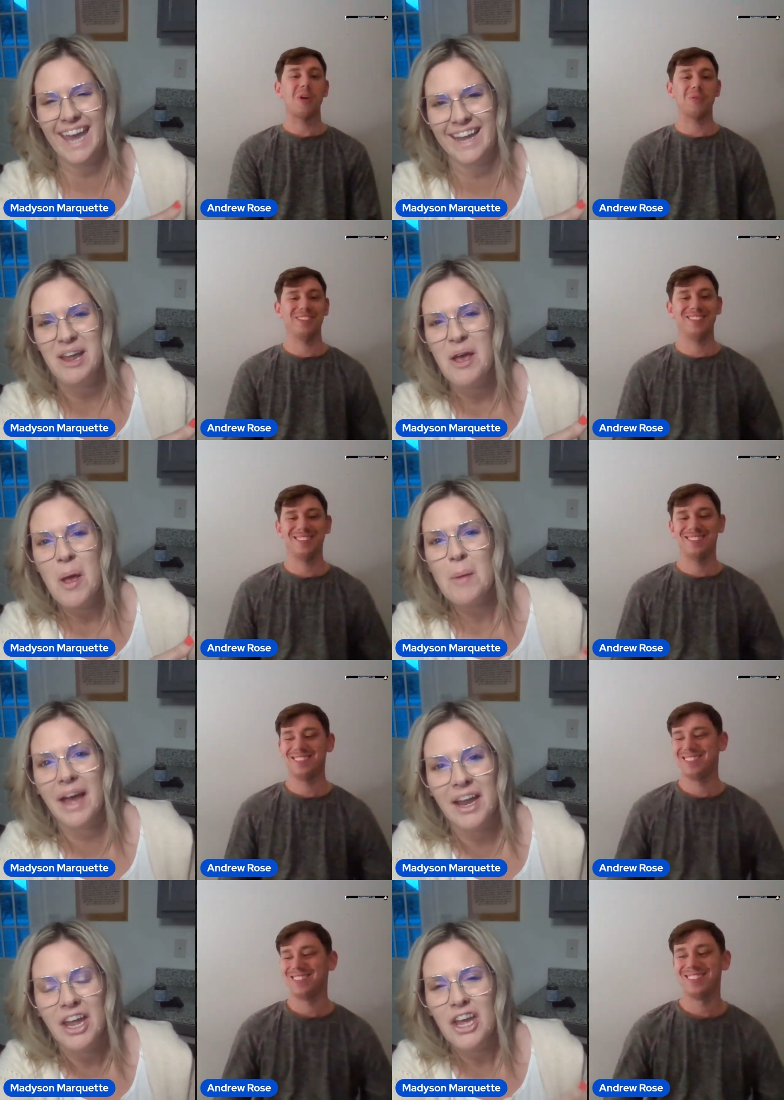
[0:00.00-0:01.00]
Speaker 1: again.
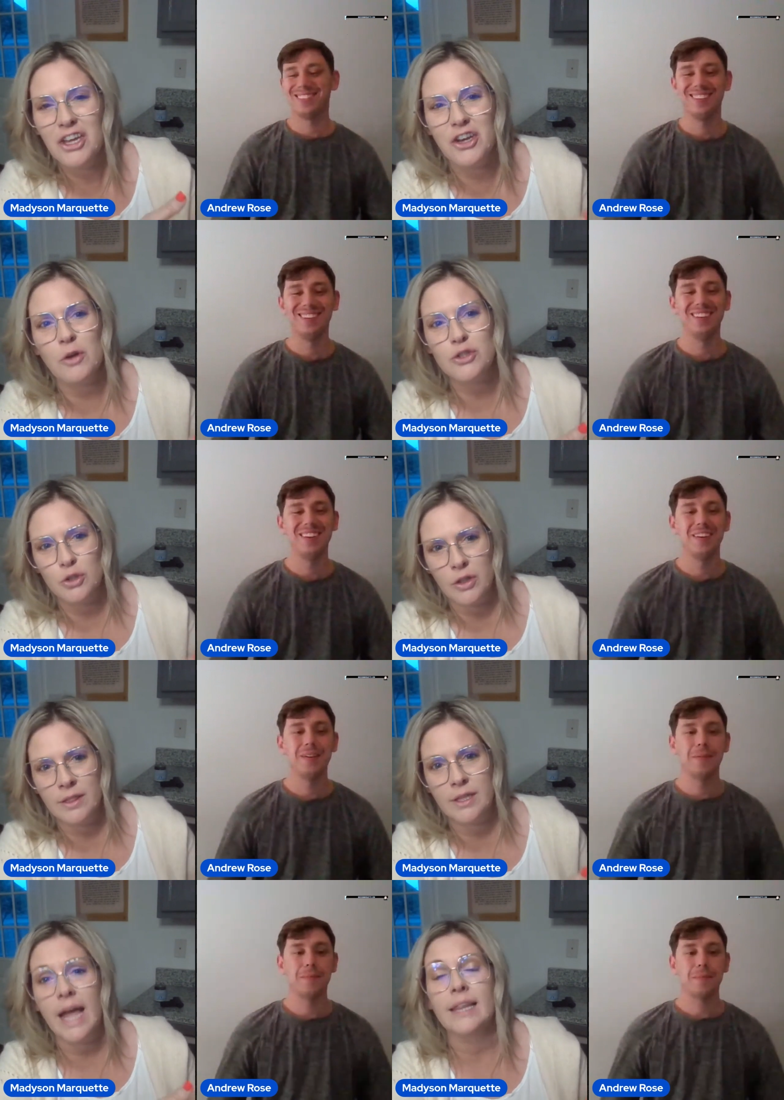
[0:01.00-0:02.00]
But you know, so
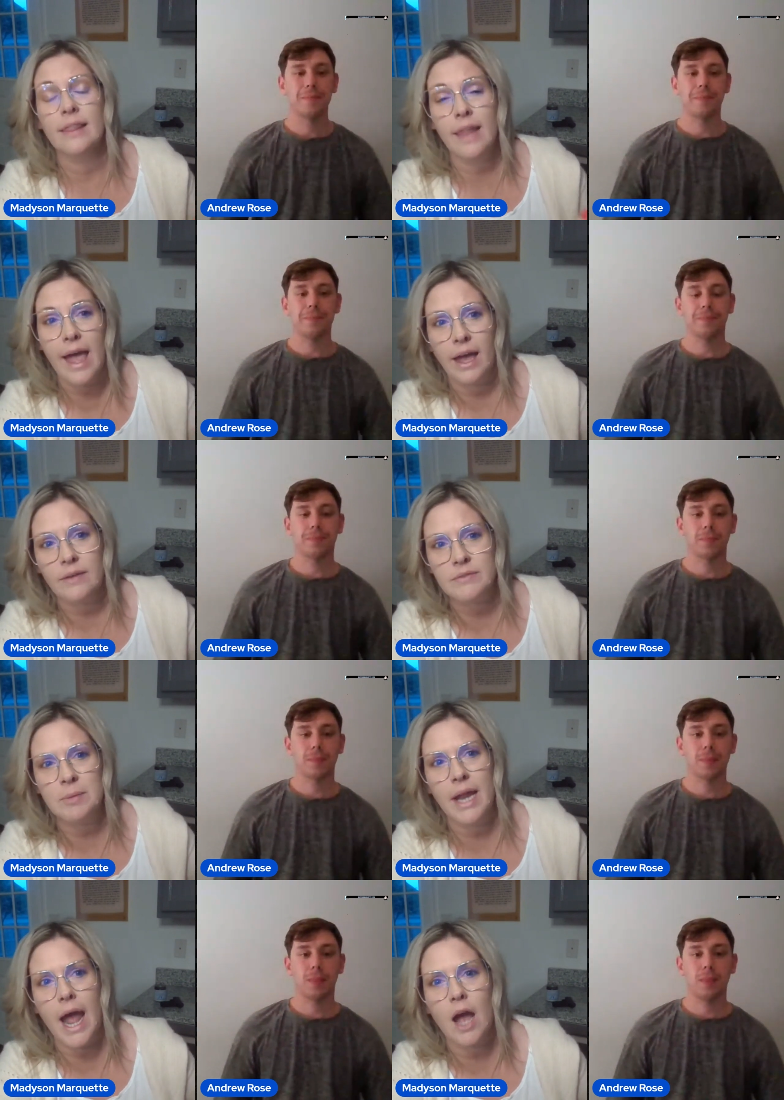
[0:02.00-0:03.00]
you, that left. I
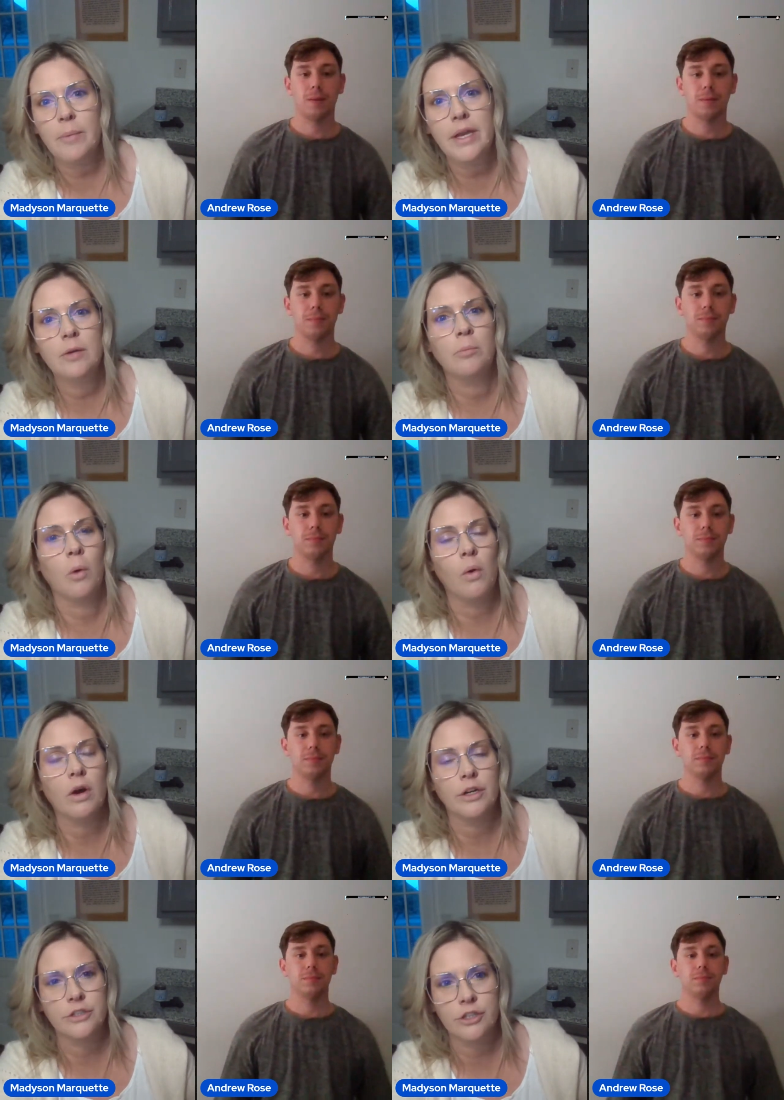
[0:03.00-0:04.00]
mean, how many
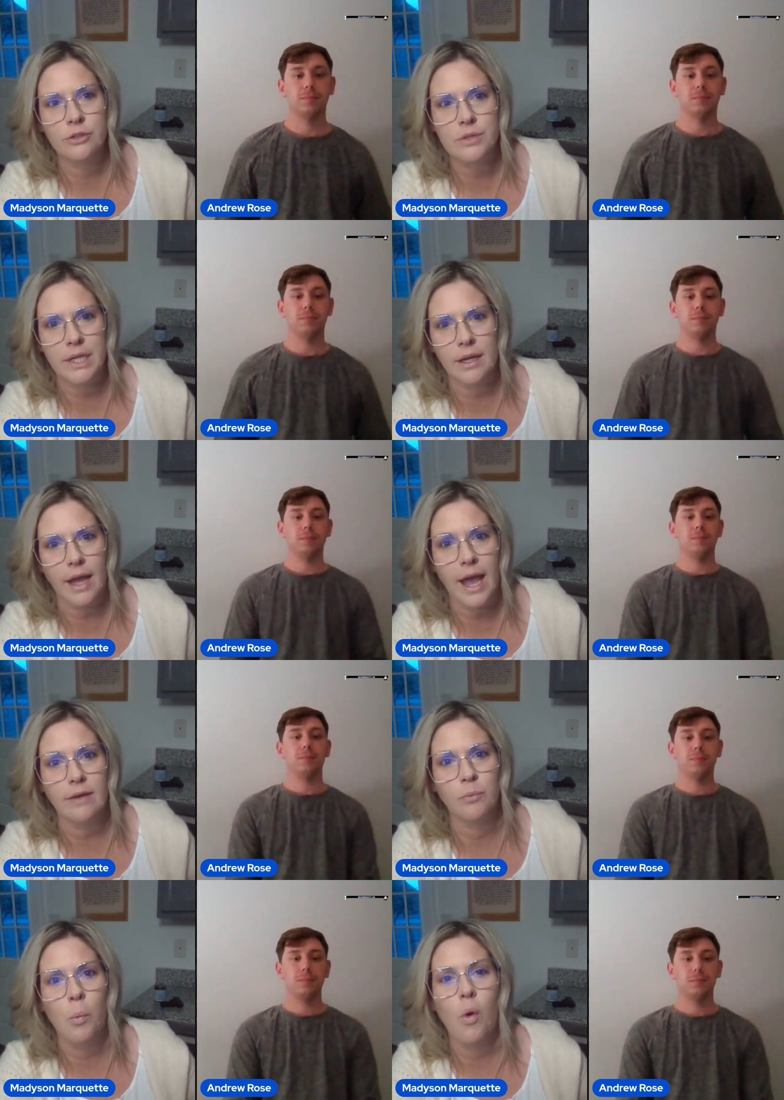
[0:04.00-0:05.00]
more do you think
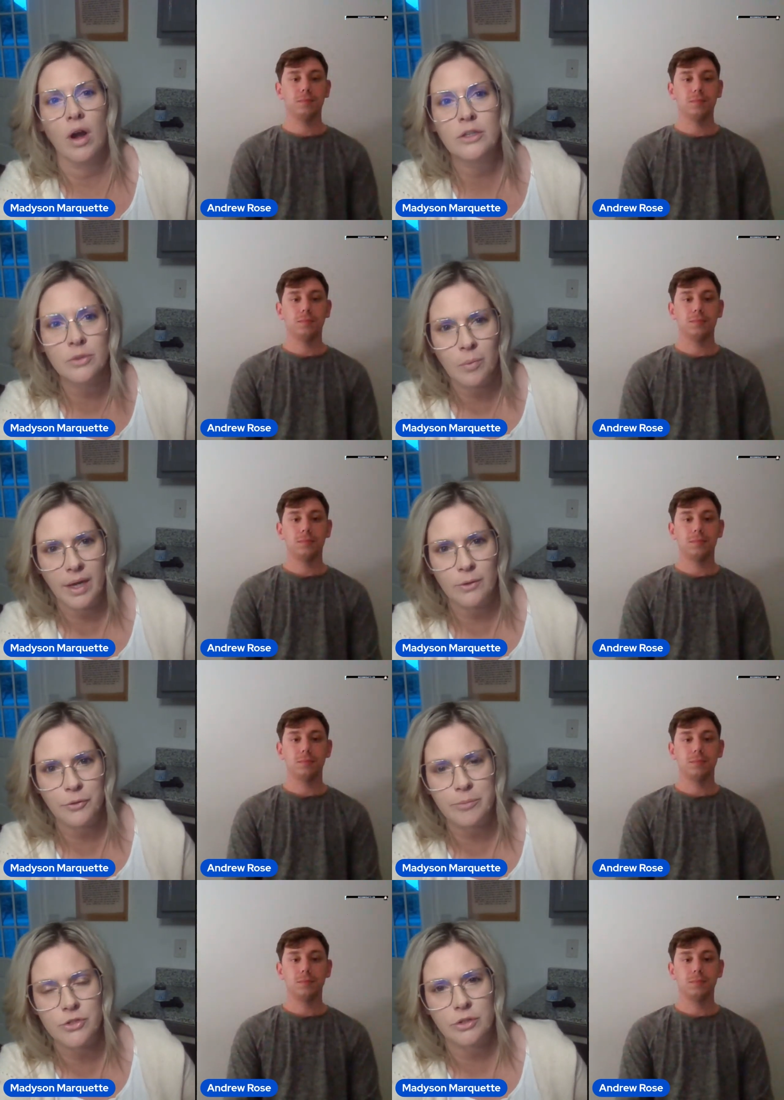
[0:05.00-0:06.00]
have walked away
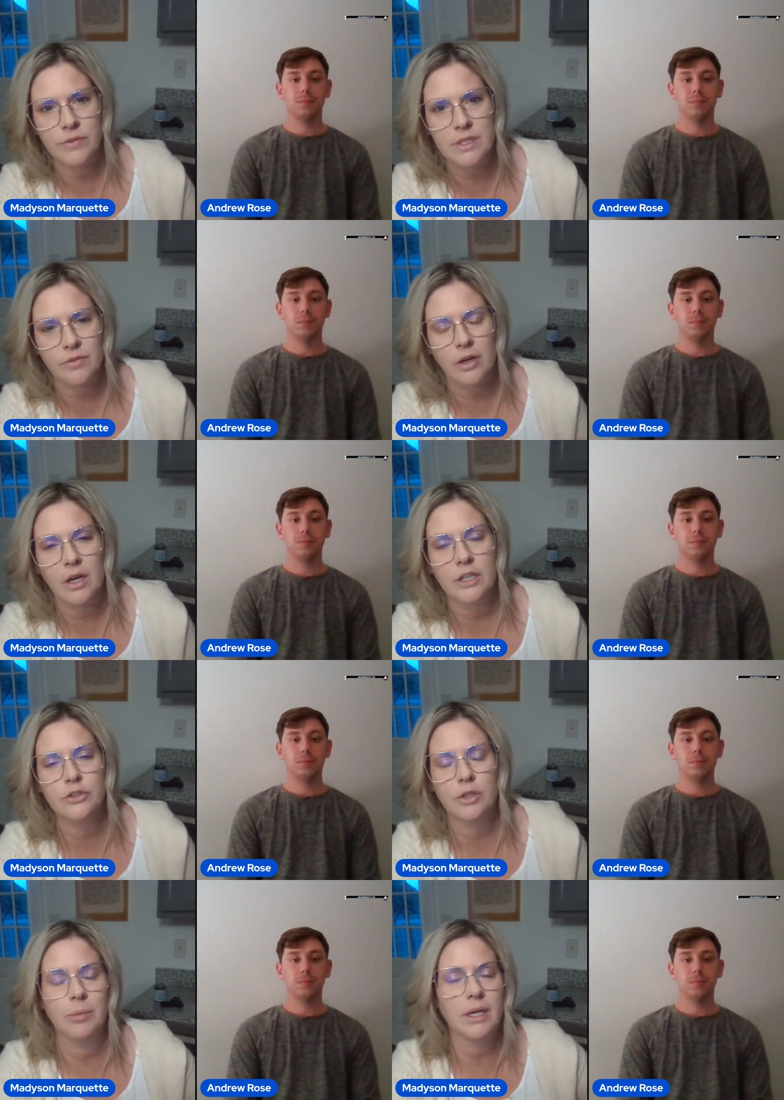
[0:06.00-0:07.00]
from service of our
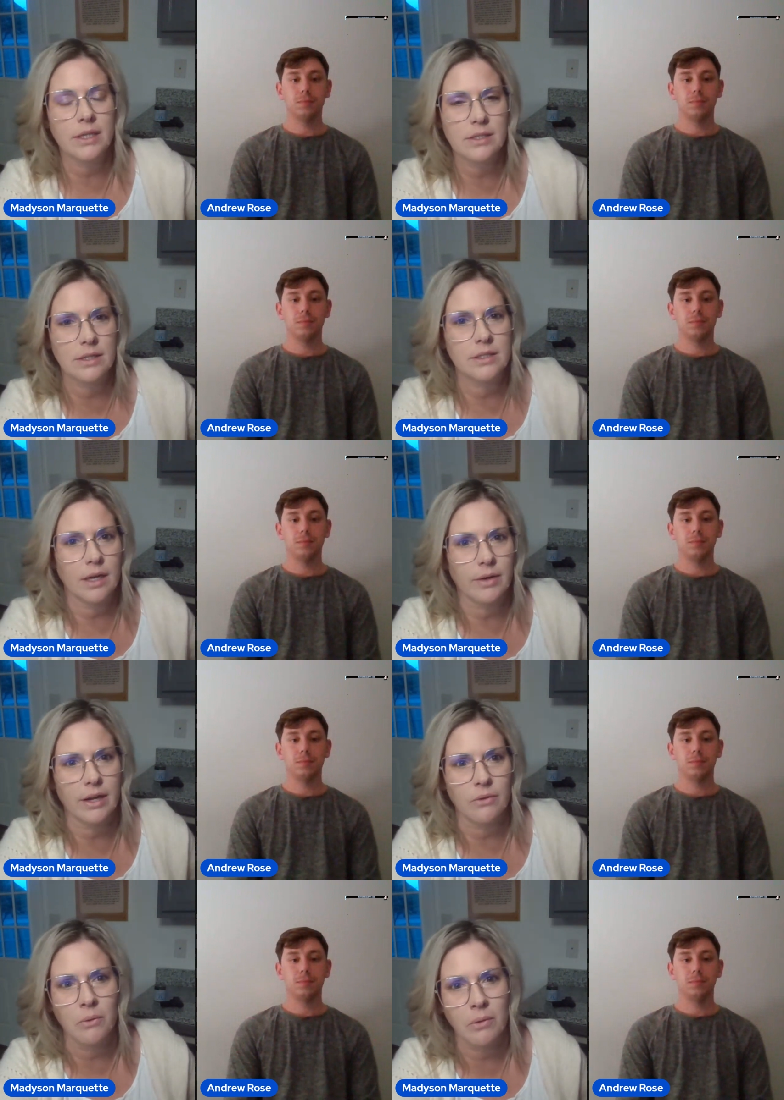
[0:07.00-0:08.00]
country because of these
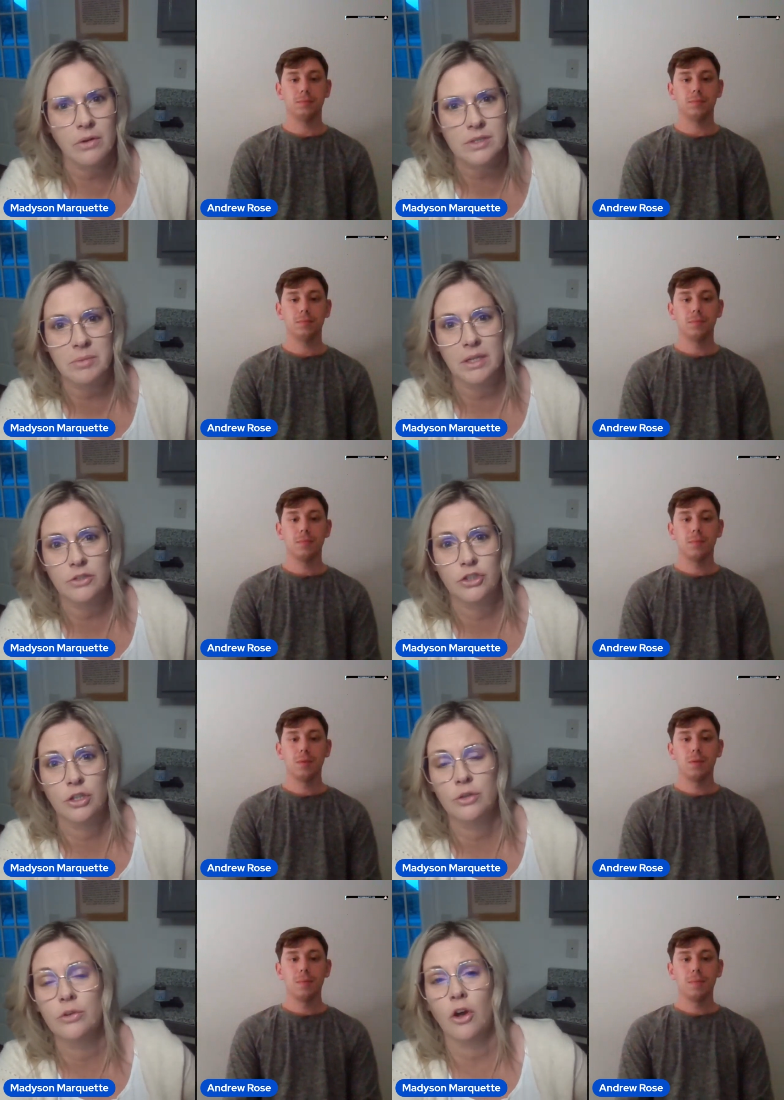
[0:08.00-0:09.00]
tyrannical orders? I mean, do
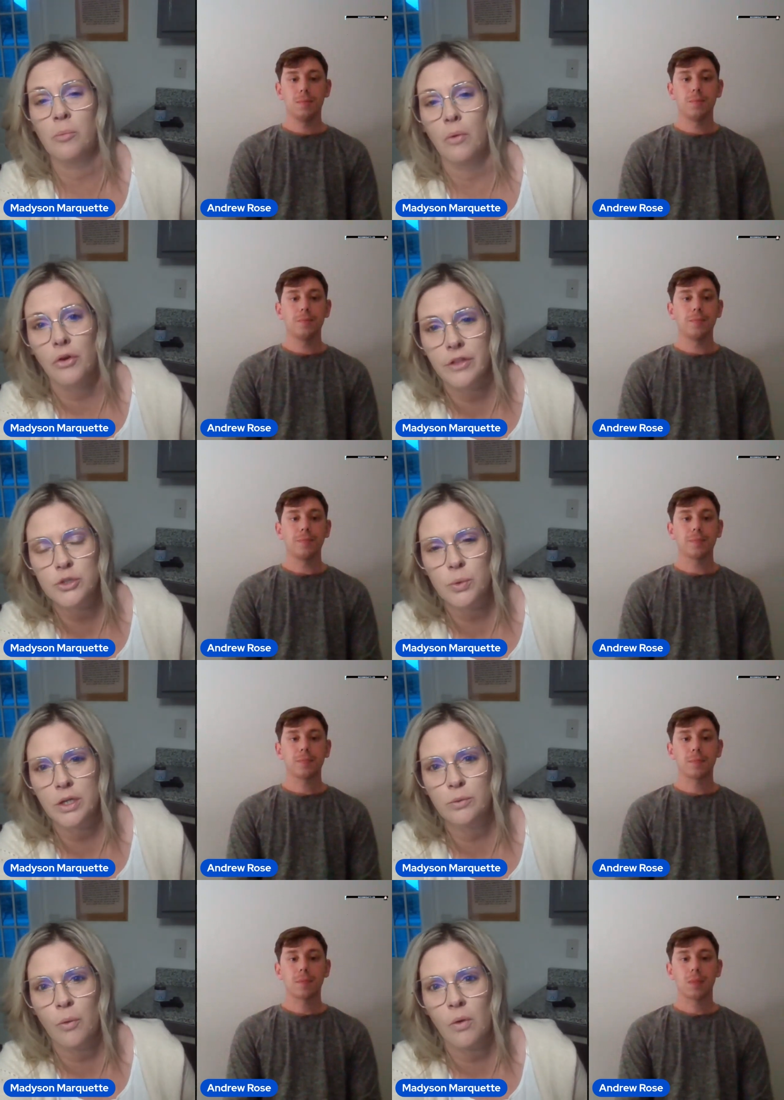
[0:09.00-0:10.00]
you know more than
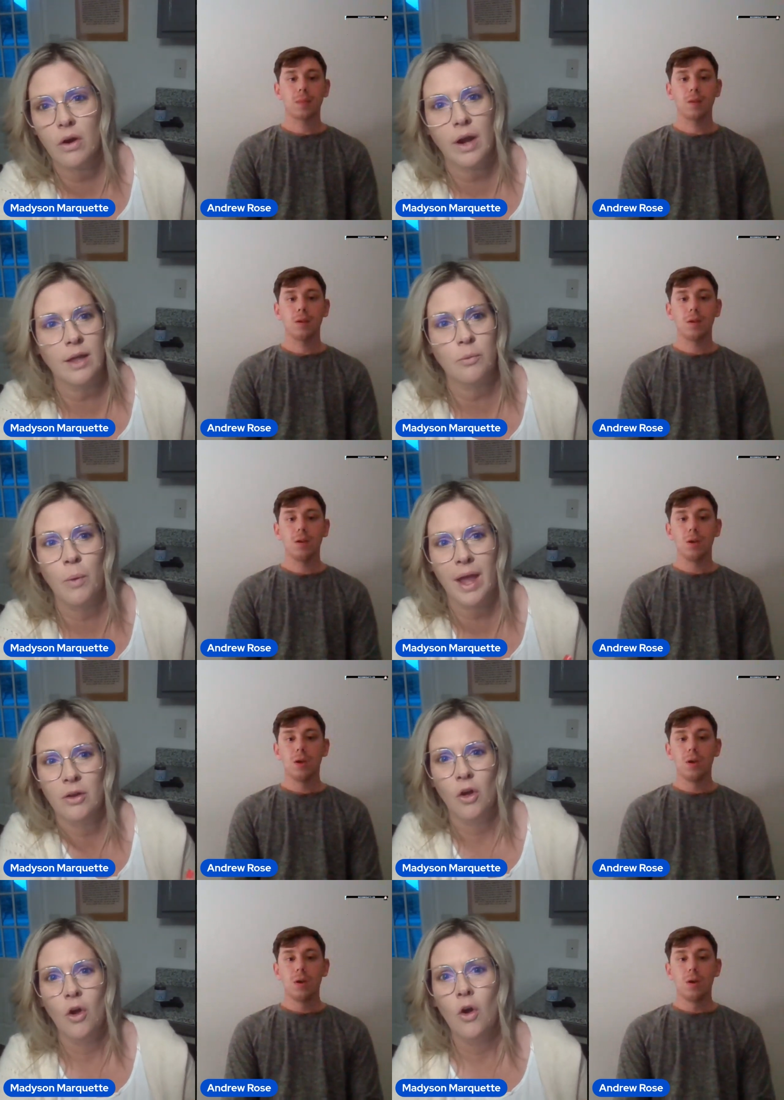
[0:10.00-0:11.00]
24 and and